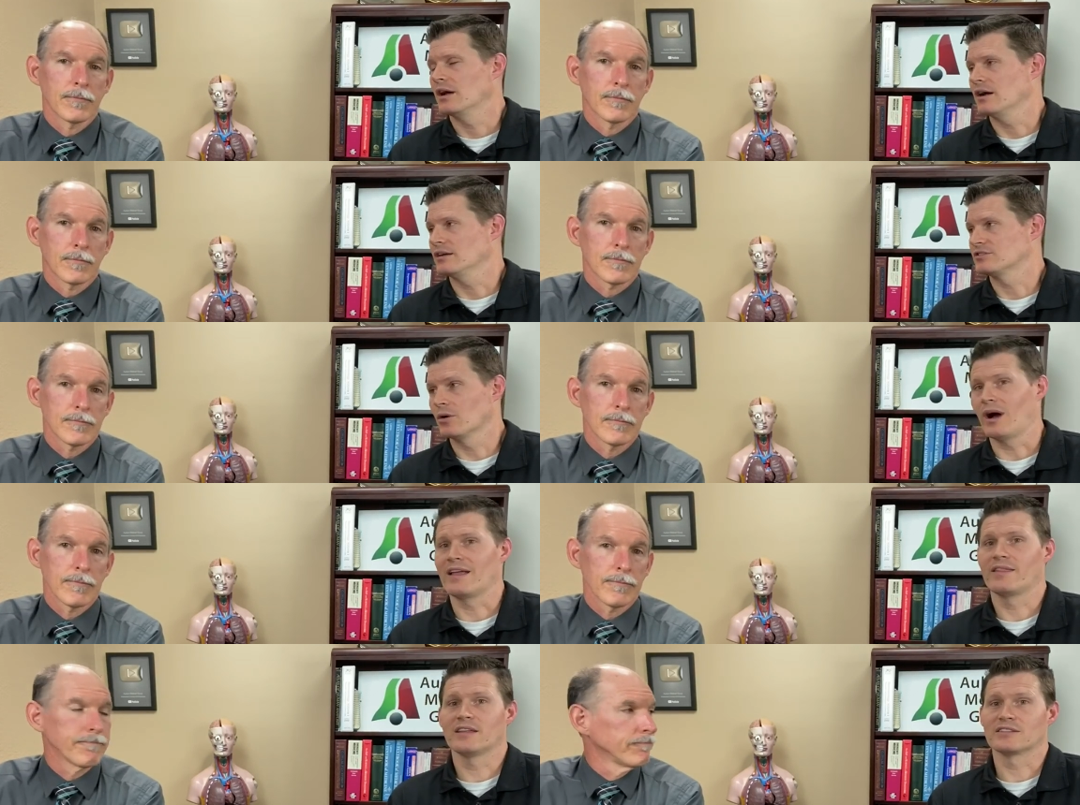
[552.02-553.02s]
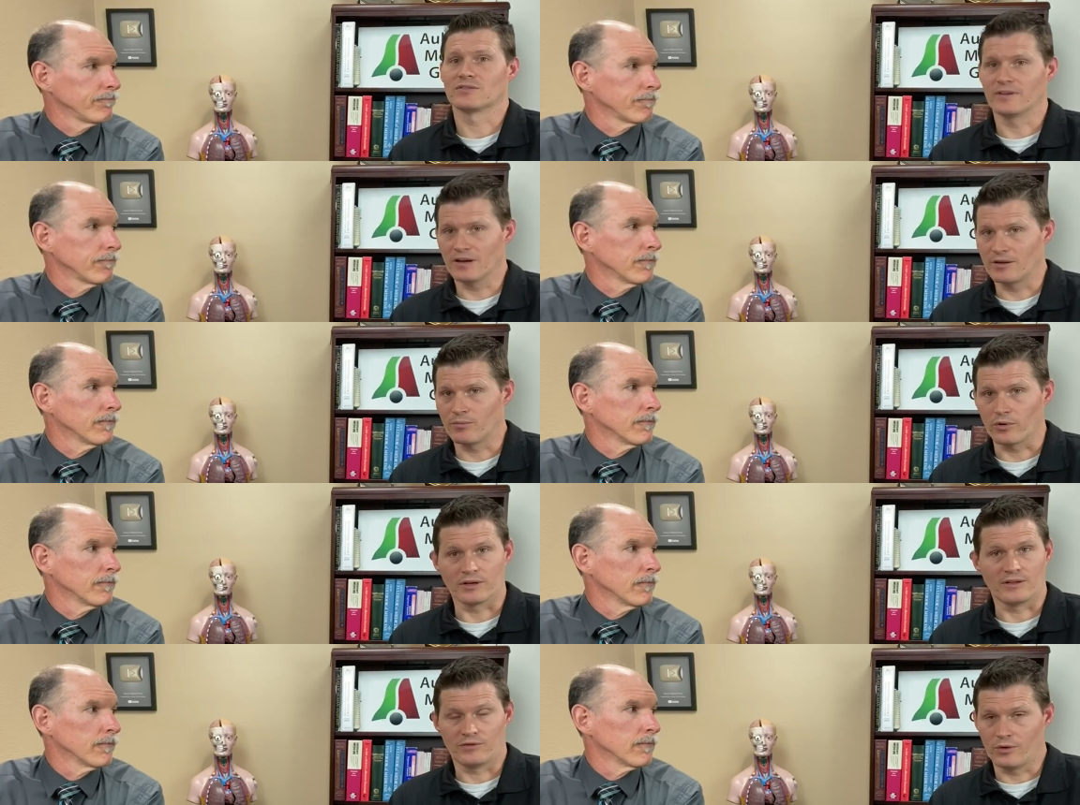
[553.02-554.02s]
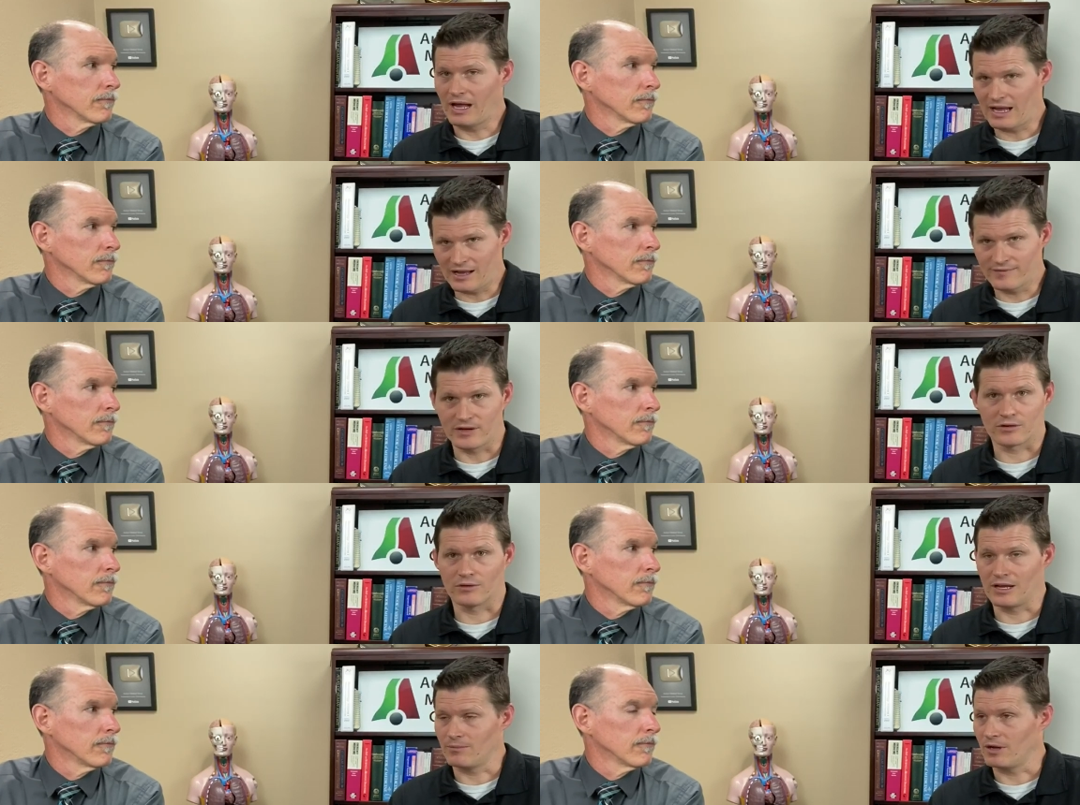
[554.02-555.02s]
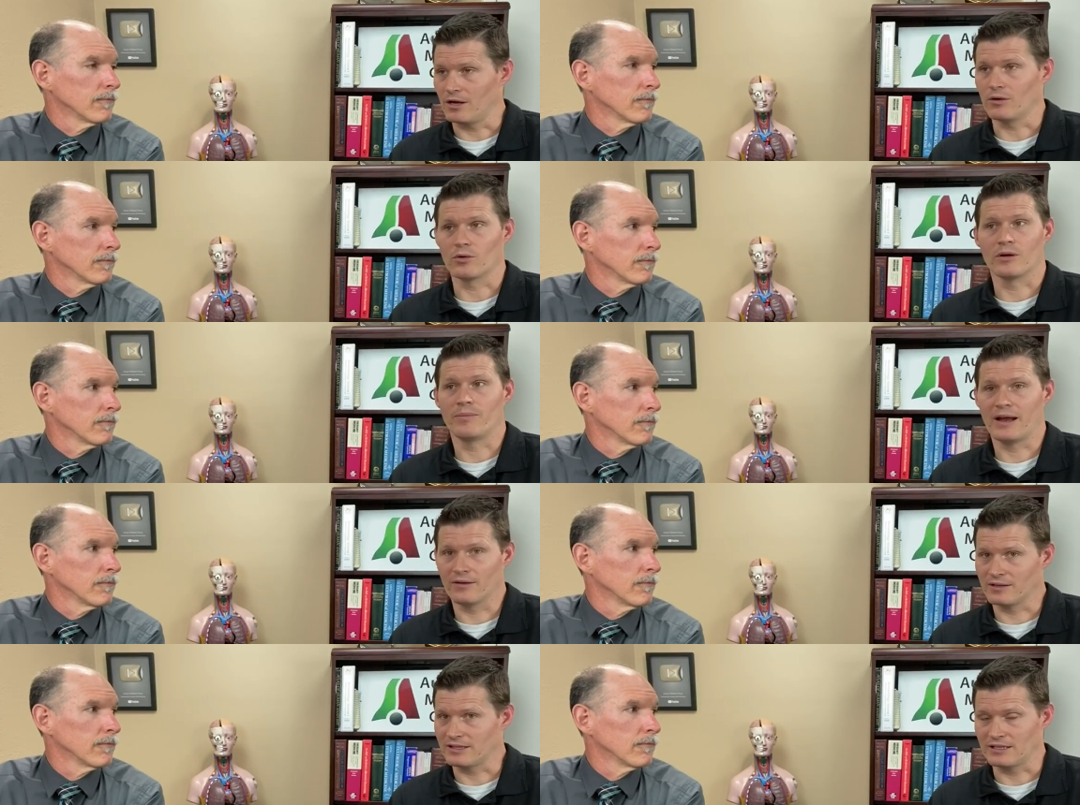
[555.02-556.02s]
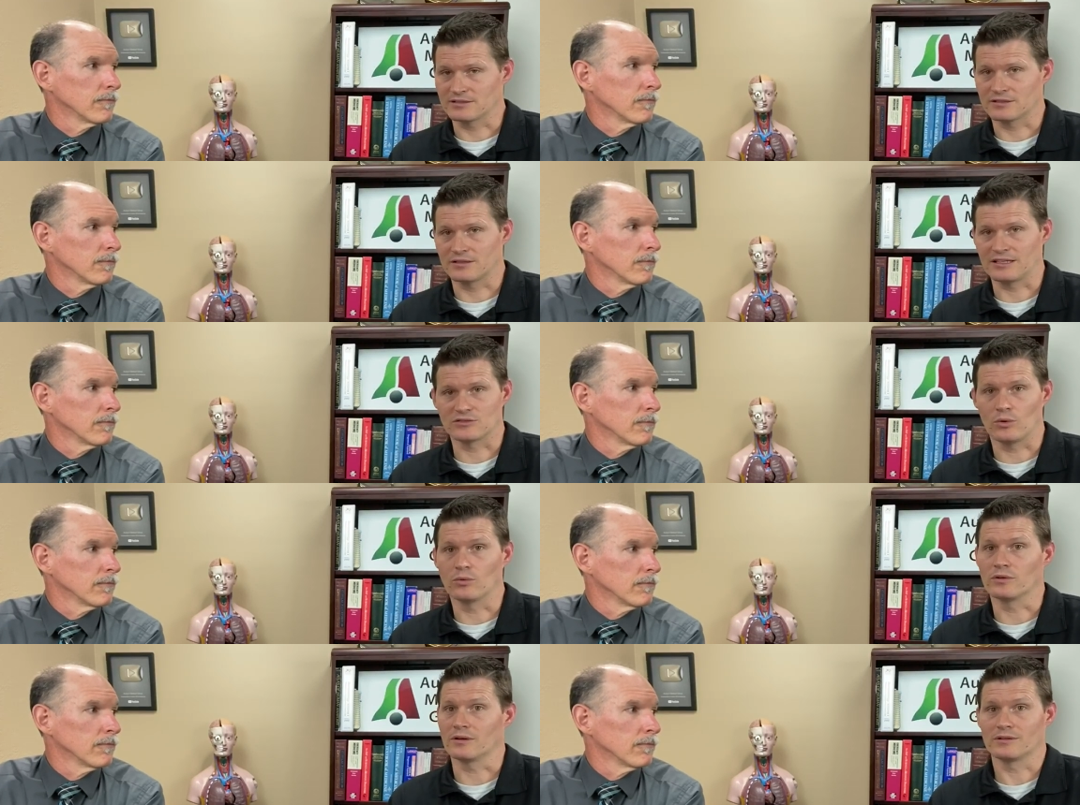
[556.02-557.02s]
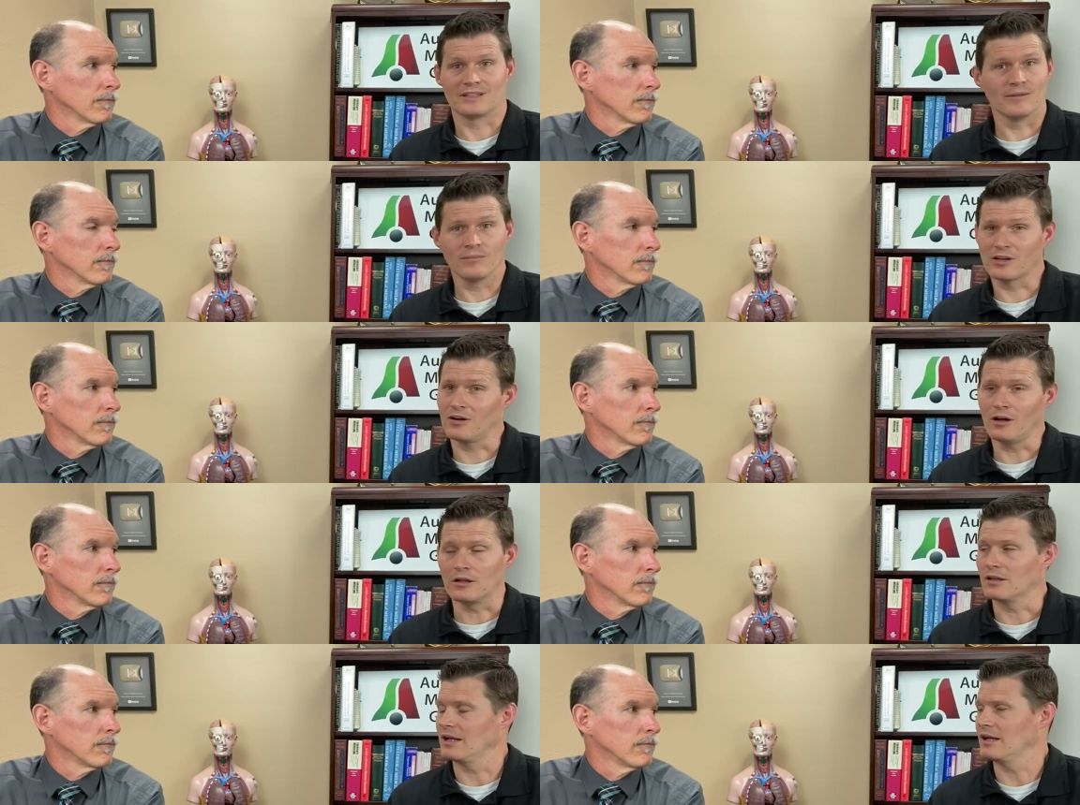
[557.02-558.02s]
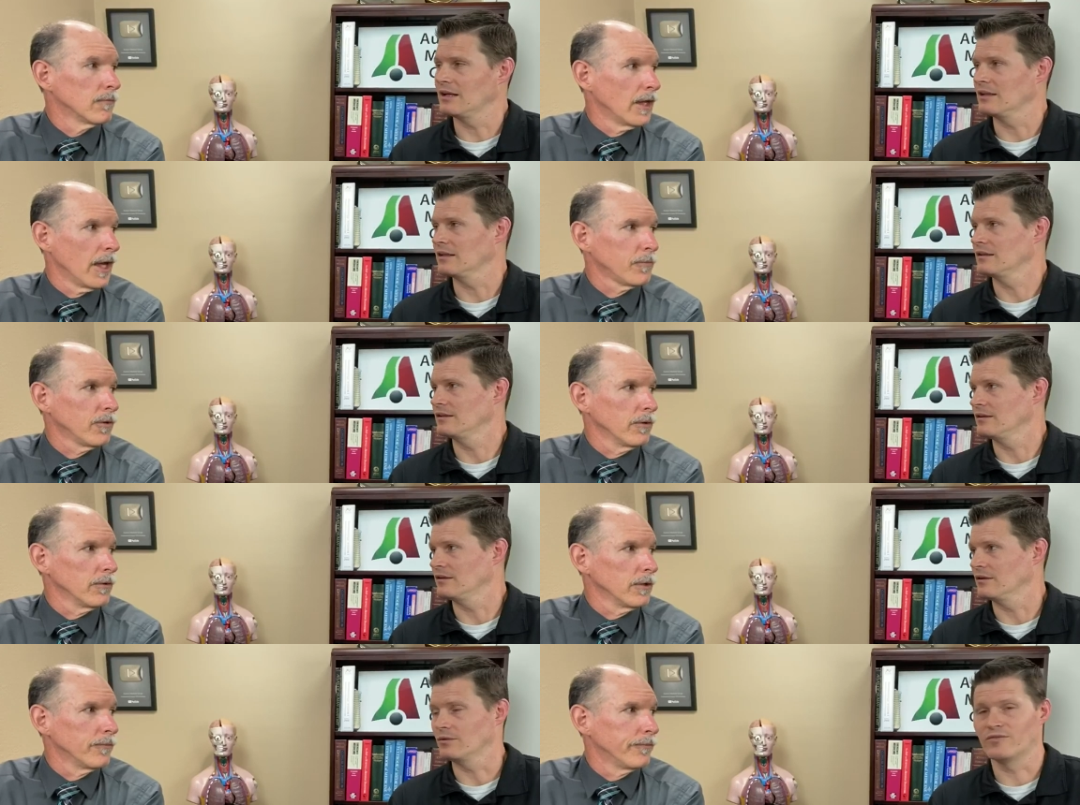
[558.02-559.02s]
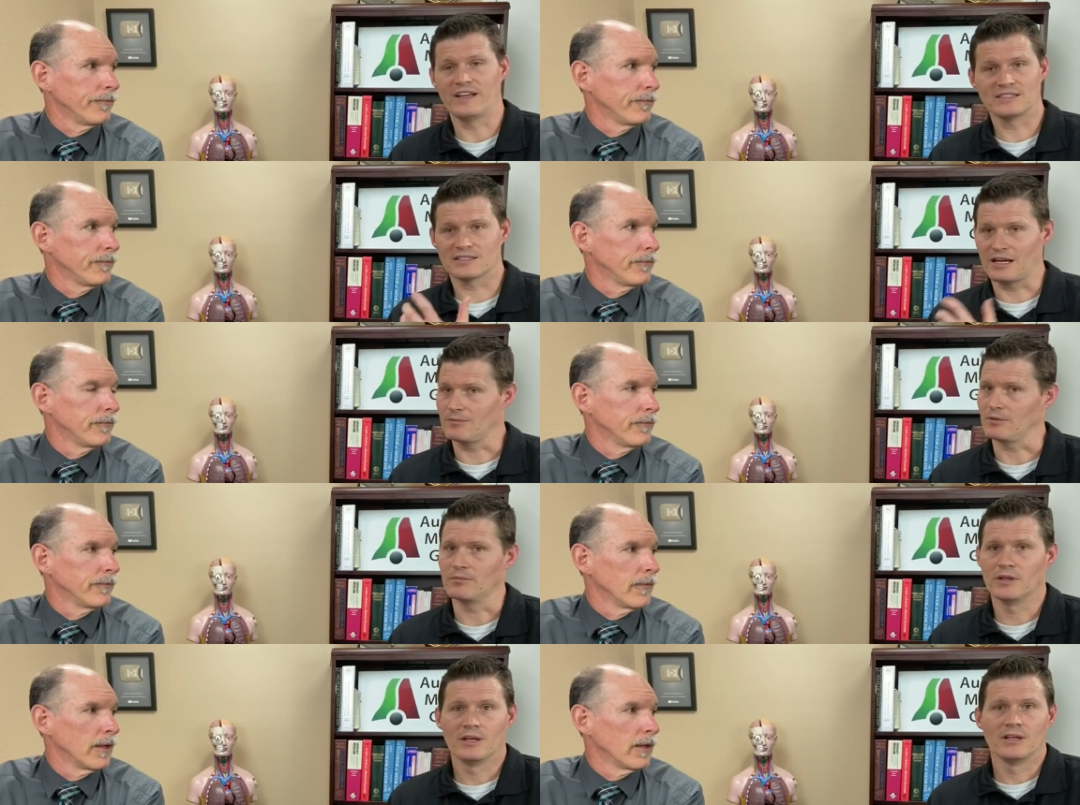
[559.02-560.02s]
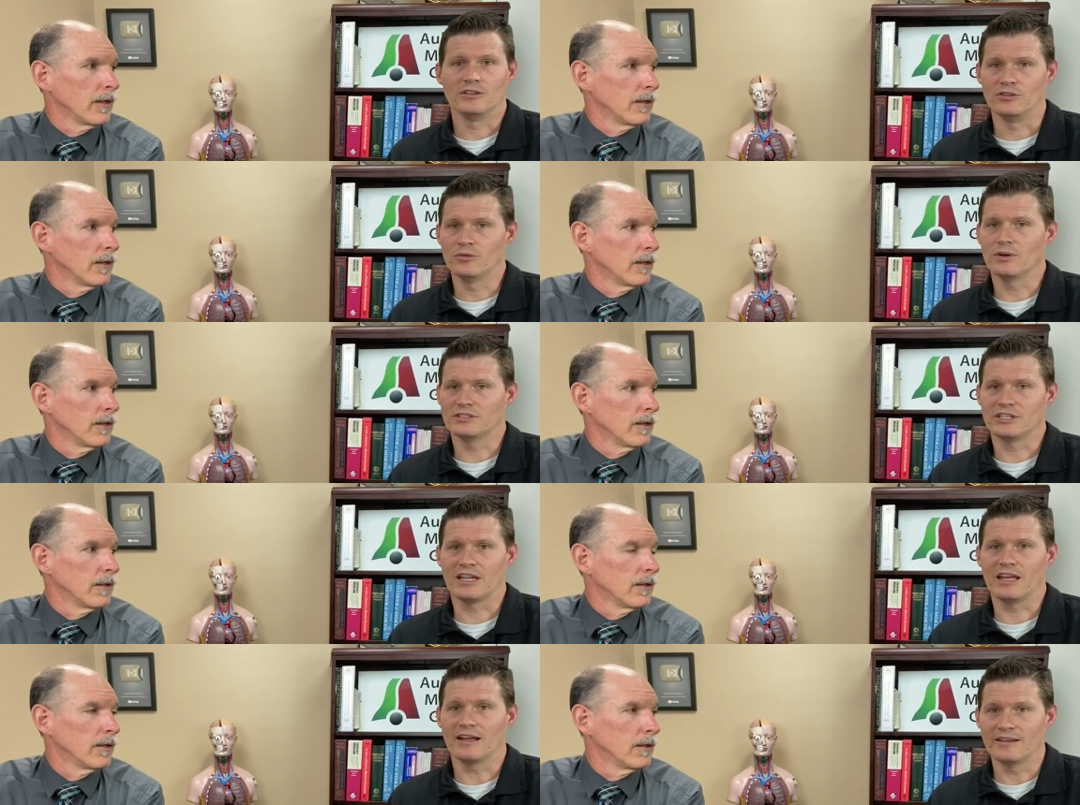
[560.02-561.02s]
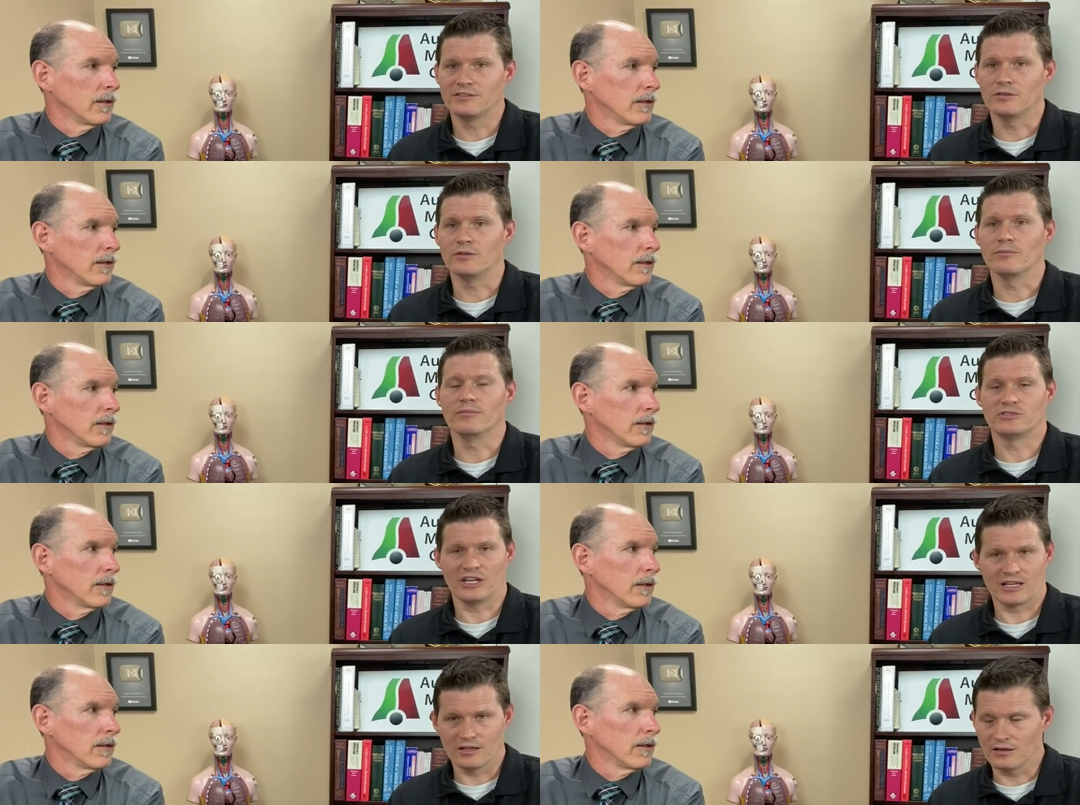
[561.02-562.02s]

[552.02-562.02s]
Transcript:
Speaker 1: Uh, so I think it's very important if you have a grandma or a parent that's that's older, give them a call. Uh, Absolutely. You, know, FaceTime them. Do what you can to check